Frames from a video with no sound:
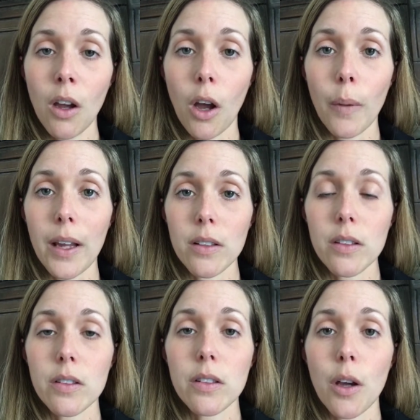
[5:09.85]
All right,
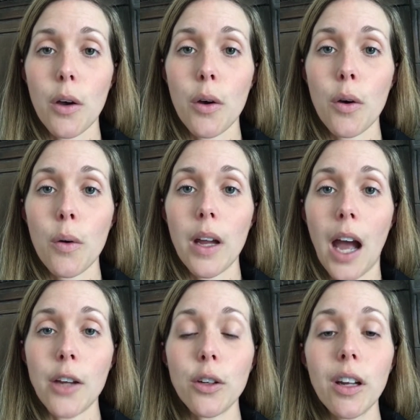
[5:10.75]
so
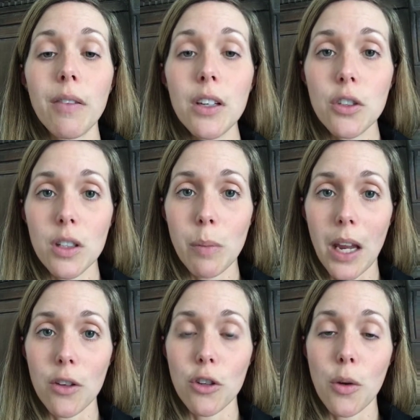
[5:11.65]
on your definitions page,